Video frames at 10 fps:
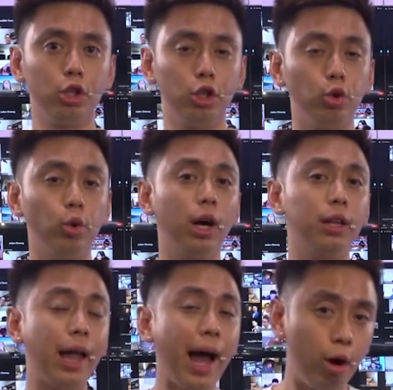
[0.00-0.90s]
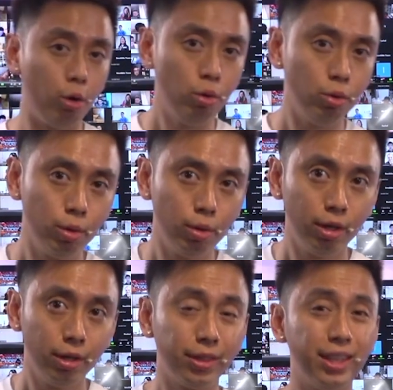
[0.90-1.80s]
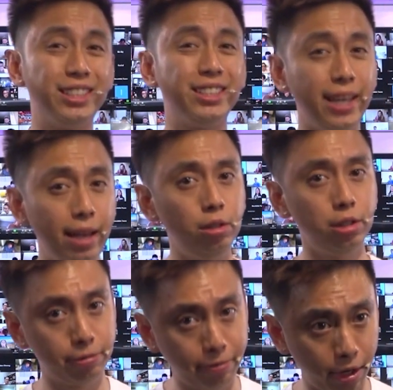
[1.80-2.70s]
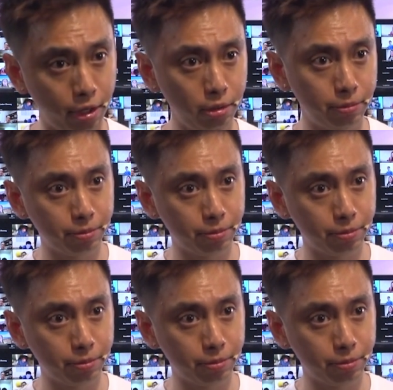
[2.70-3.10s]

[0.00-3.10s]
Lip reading: You allow the sales funnel